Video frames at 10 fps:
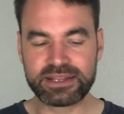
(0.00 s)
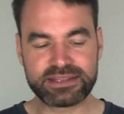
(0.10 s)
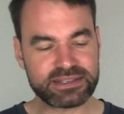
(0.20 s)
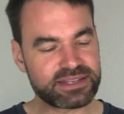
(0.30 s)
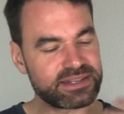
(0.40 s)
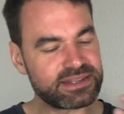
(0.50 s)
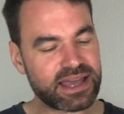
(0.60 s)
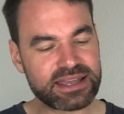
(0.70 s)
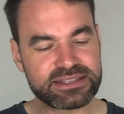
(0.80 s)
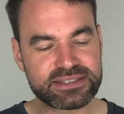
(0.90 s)
There's a
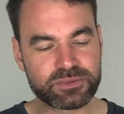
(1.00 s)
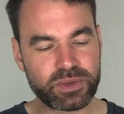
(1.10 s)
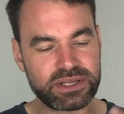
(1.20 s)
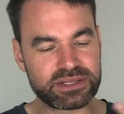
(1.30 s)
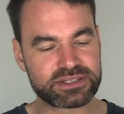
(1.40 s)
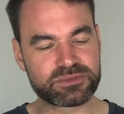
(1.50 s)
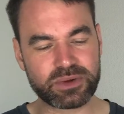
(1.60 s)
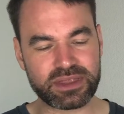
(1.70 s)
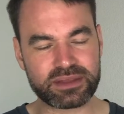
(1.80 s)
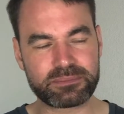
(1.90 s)
nice sweetness
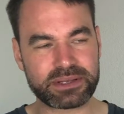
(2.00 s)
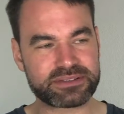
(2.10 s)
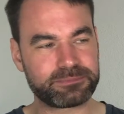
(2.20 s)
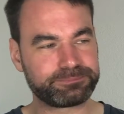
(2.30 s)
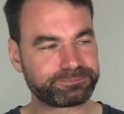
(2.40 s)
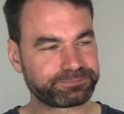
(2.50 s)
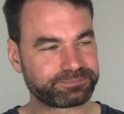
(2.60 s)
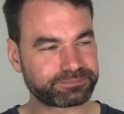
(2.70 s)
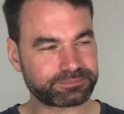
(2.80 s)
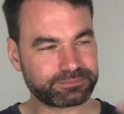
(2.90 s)
with it, but
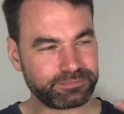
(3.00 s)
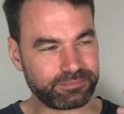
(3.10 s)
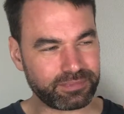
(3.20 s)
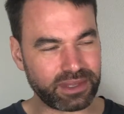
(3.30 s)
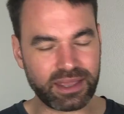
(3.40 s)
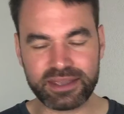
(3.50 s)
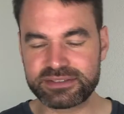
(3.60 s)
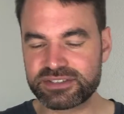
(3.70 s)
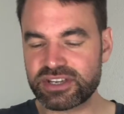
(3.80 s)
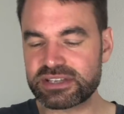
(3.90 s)
it's
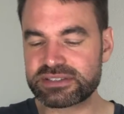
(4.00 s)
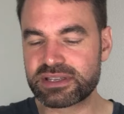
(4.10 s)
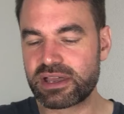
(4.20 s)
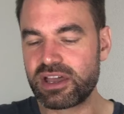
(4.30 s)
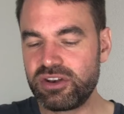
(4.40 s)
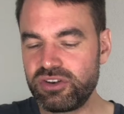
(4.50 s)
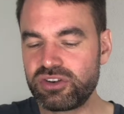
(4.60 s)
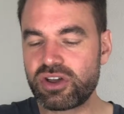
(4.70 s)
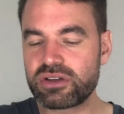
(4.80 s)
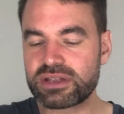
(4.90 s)
just
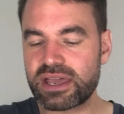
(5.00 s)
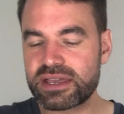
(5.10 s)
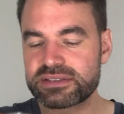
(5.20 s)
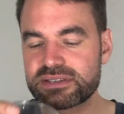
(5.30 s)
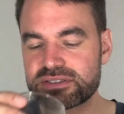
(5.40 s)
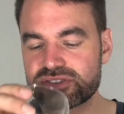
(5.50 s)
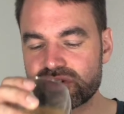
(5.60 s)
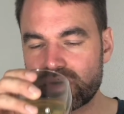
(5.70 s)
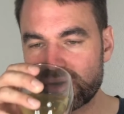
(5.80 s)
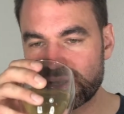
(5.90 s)
not as
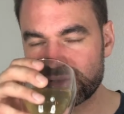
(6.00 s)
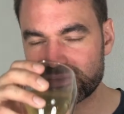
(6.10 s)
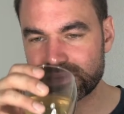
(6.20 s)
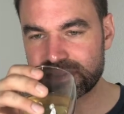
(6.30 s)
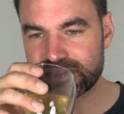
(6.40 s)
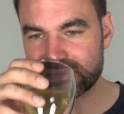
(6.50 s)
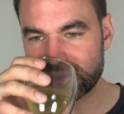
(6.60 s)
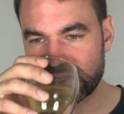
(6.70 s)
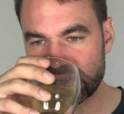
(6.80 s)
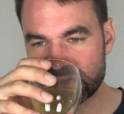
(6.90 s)
strong as with this one
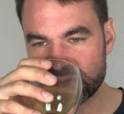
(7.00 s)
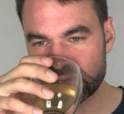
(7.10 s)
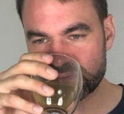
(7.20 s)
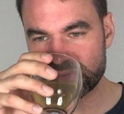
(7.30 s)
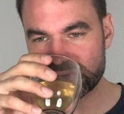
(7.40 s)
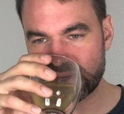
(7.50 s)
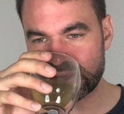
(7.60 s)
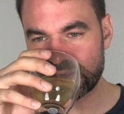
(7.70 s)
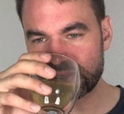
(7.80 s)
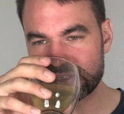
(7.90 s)
here. Let's try
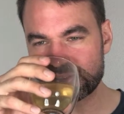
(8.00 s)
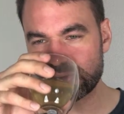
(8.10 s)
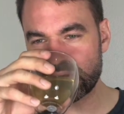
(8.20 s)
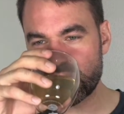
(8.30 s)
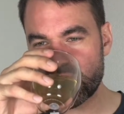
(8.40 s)
again this one.